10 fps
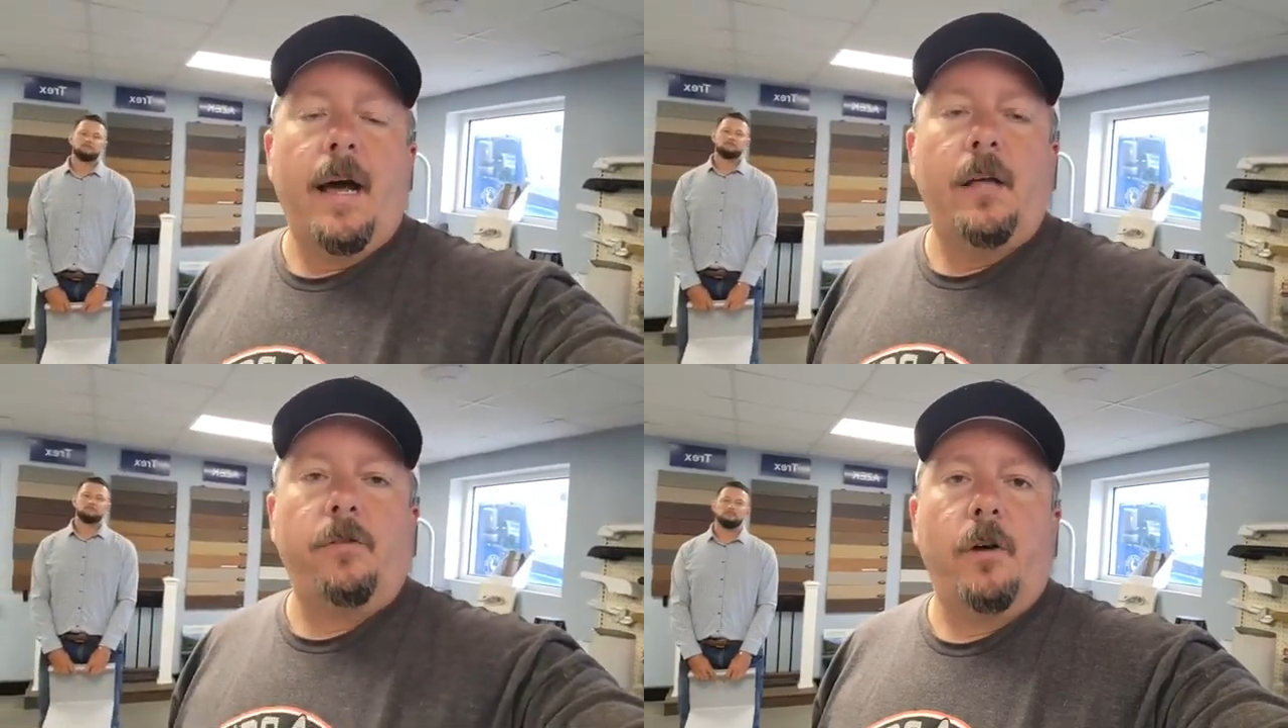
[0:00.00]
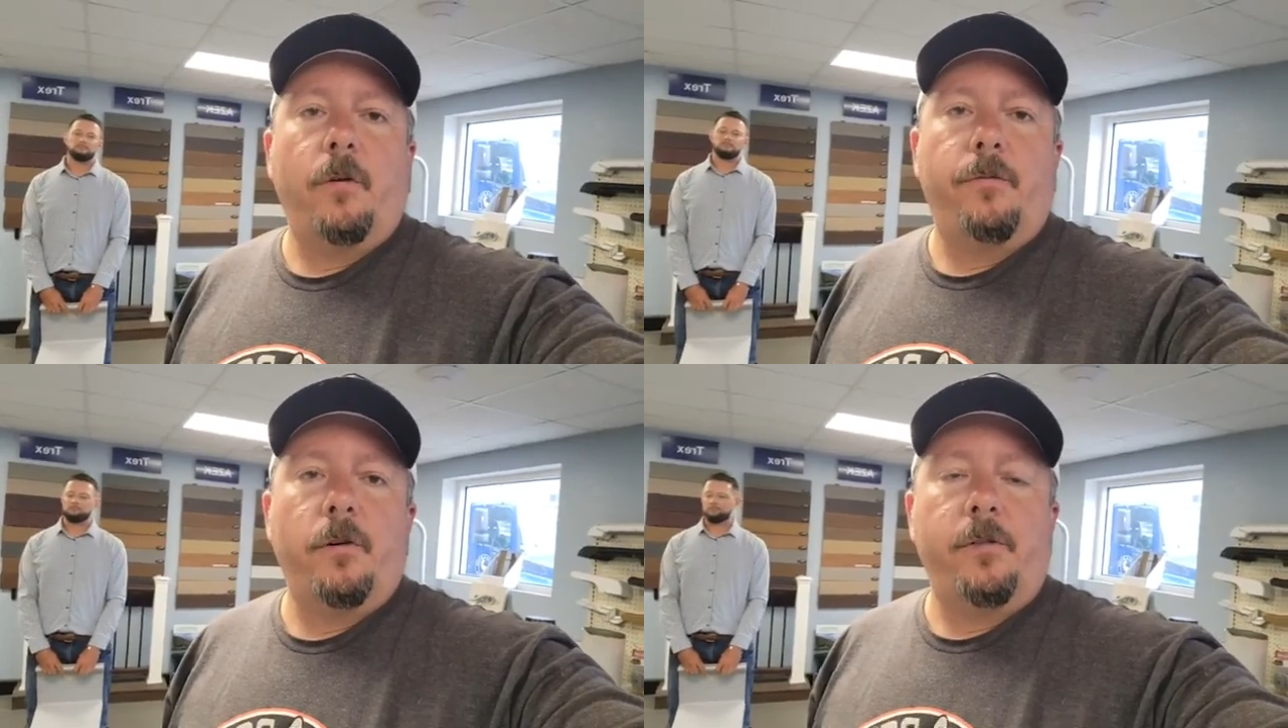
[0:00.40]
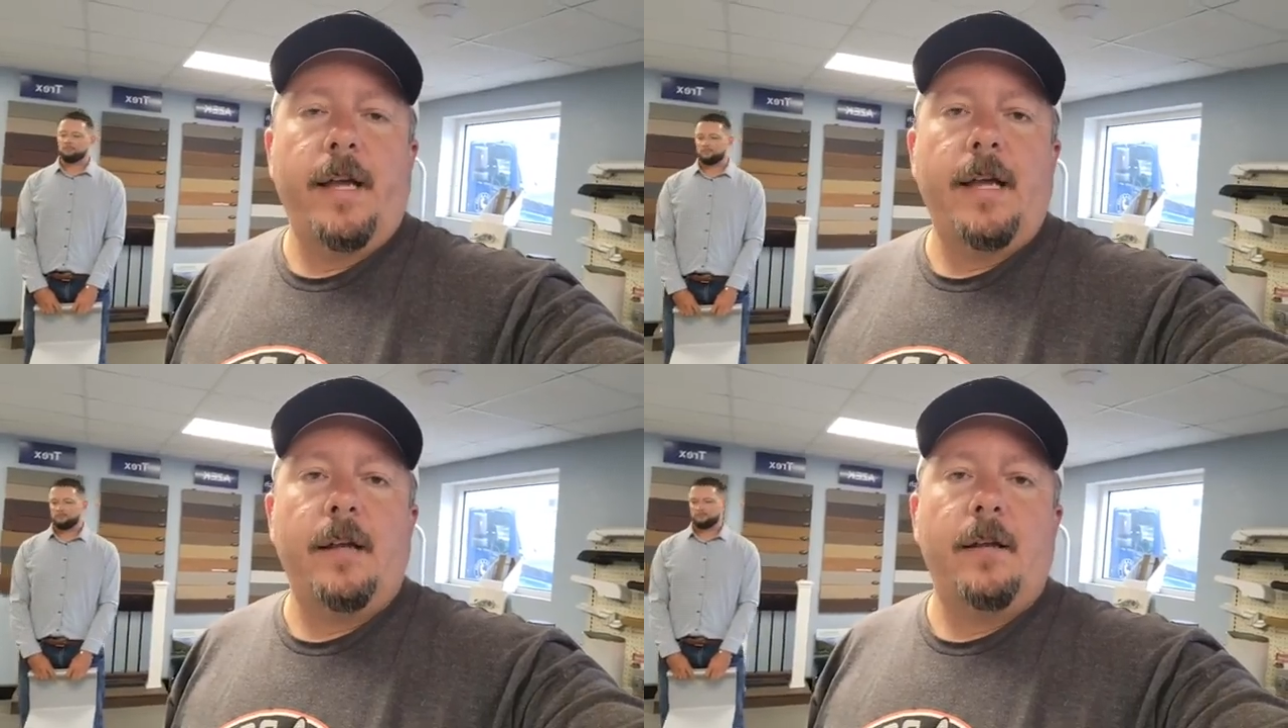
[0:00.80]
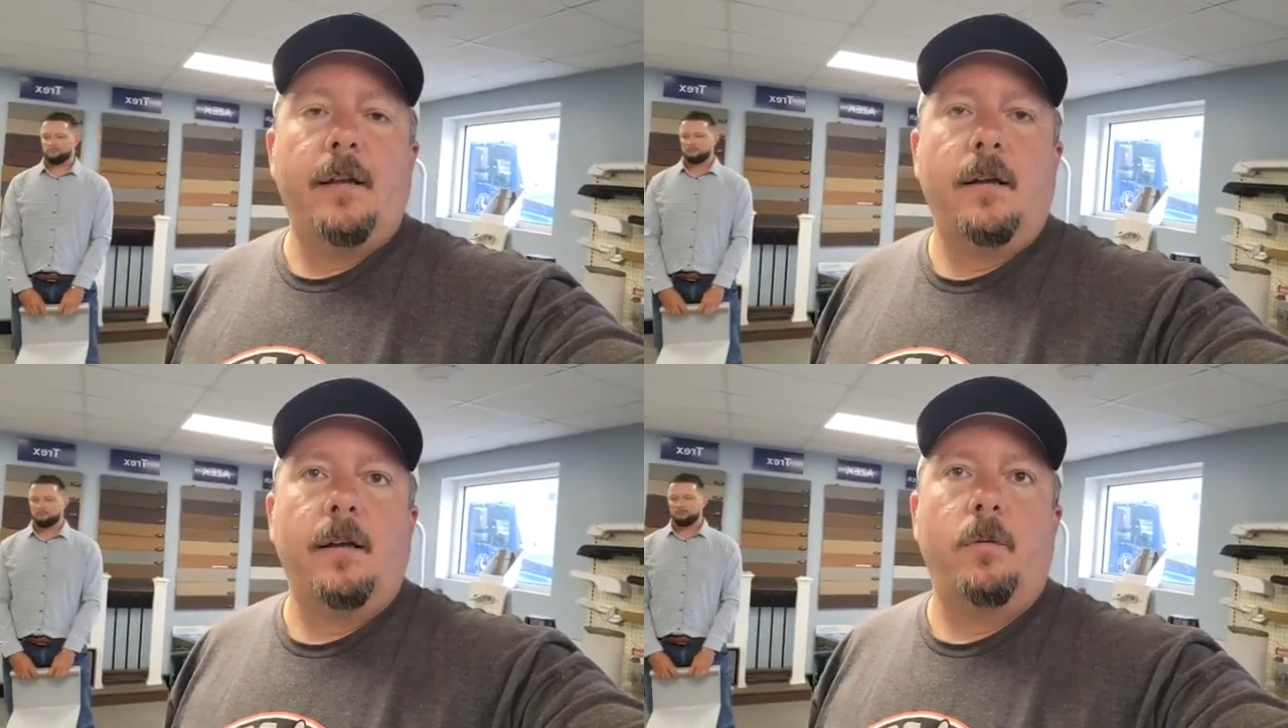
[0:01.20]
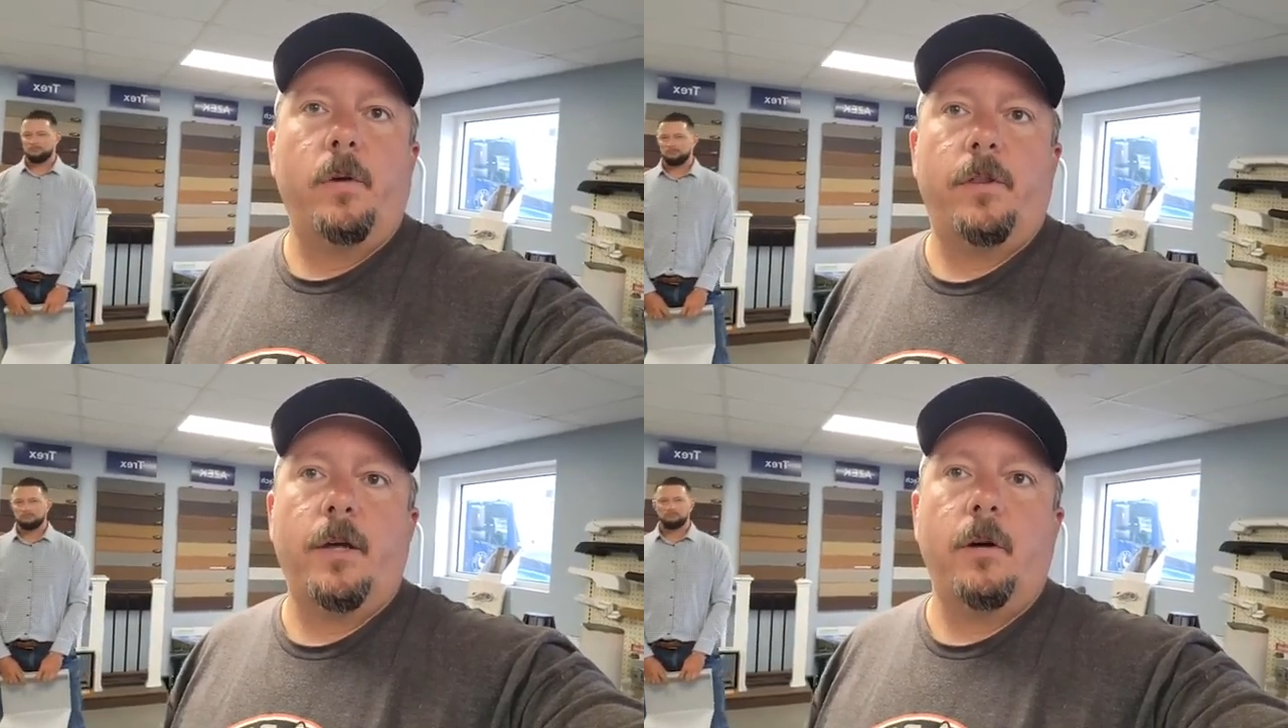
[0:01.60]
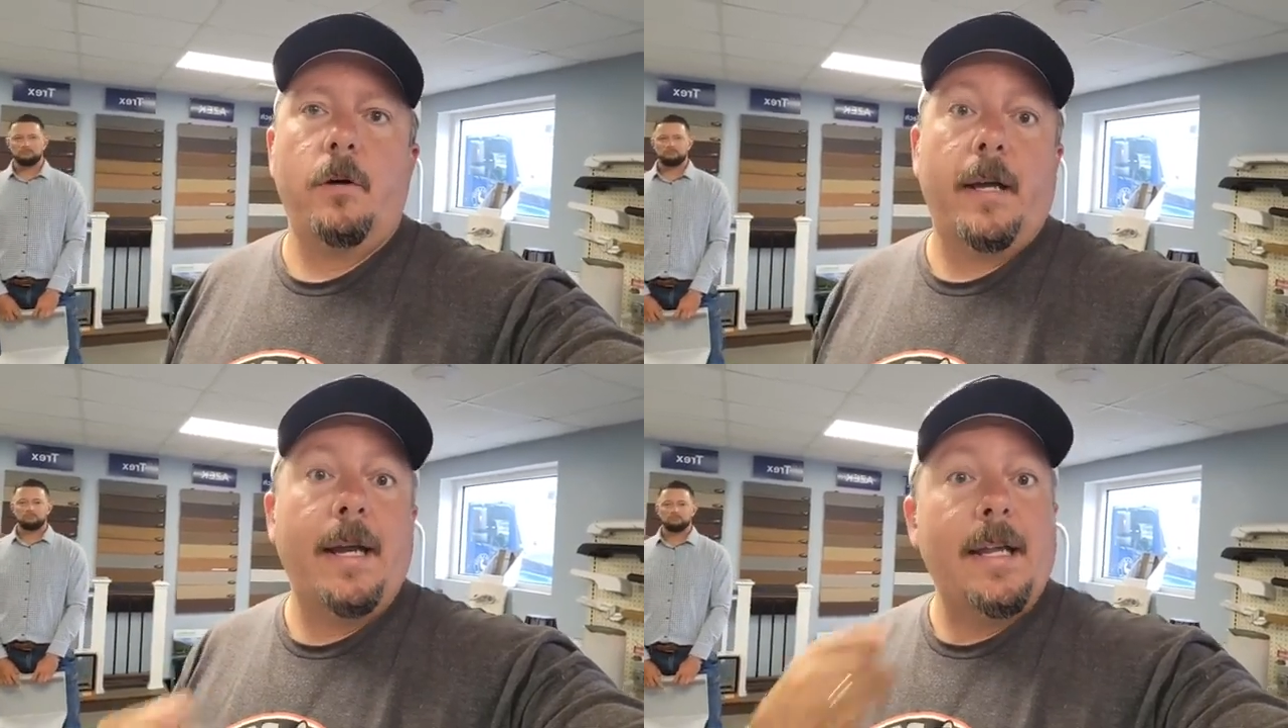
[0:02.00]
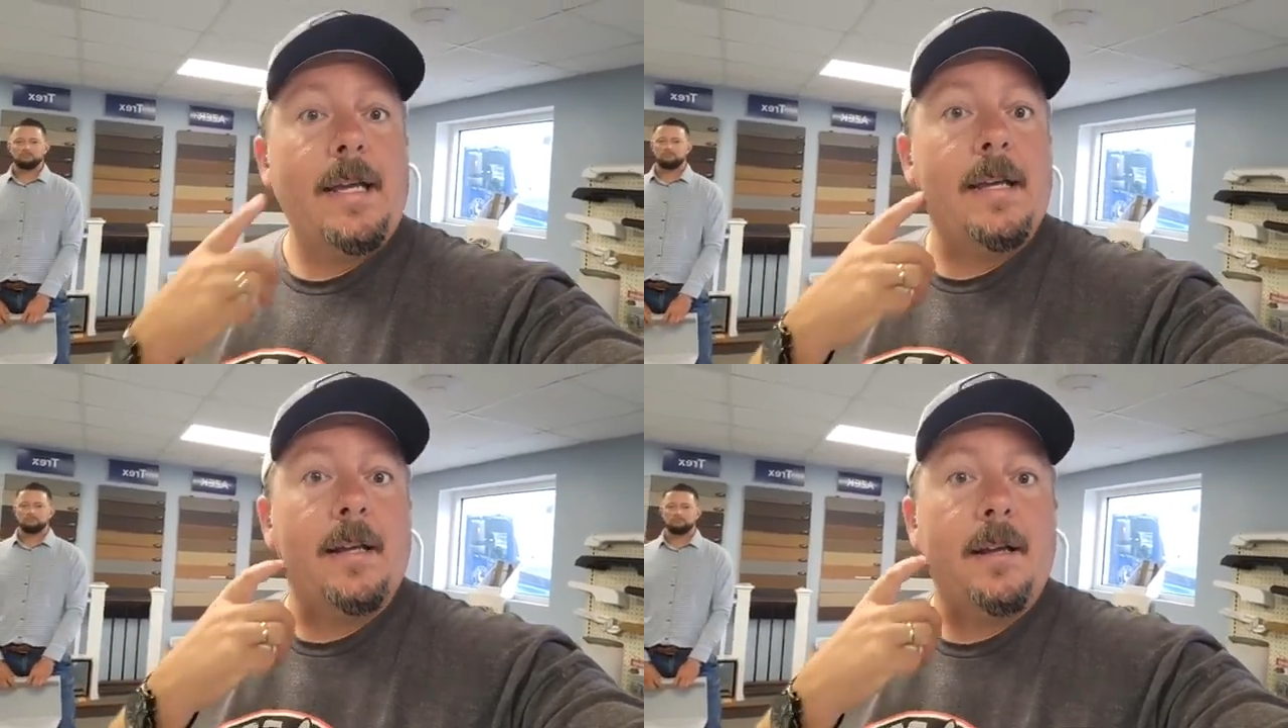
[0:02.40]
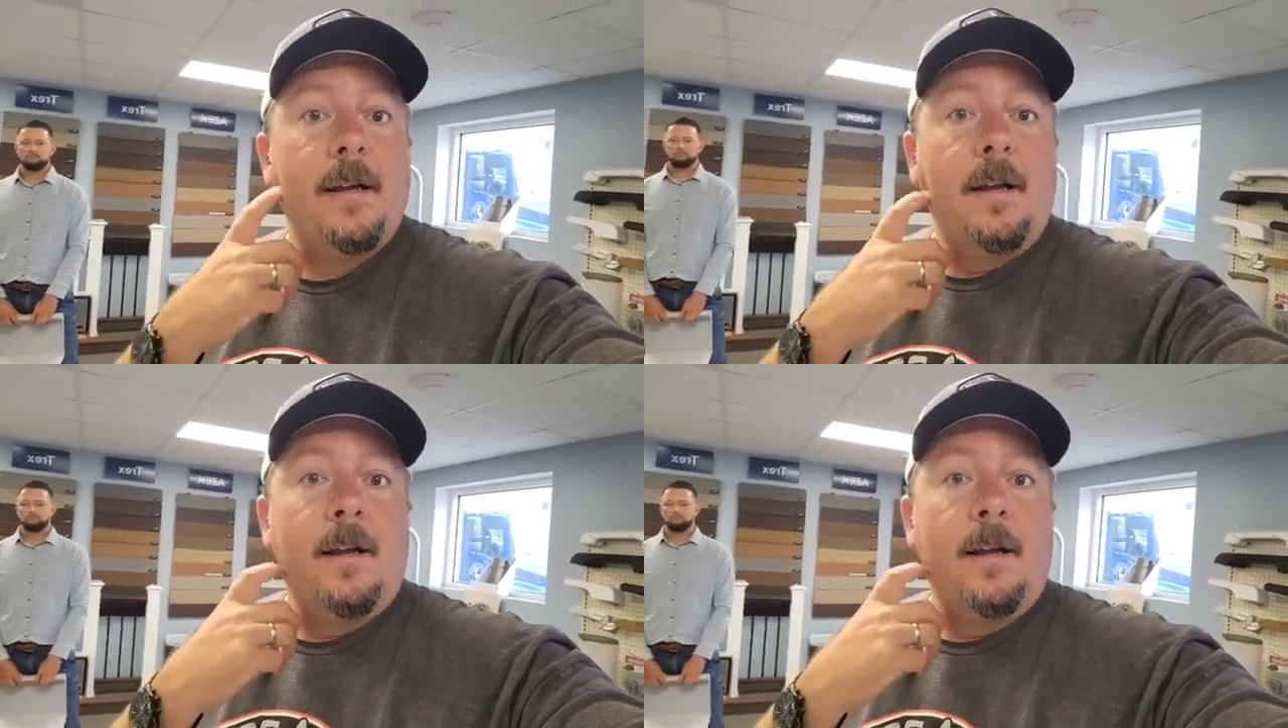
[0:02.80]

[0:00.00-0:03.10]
I saw firsthand with Hurricane Ian,